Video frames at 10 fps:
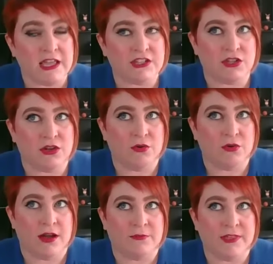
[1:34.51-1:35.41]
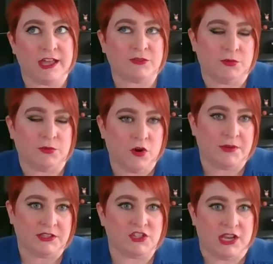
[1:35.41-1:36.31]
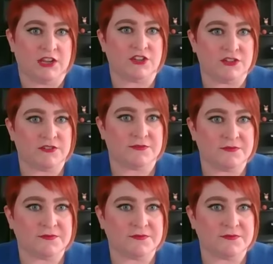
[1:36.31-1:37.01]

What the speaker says: And so that's what we were hoping to change.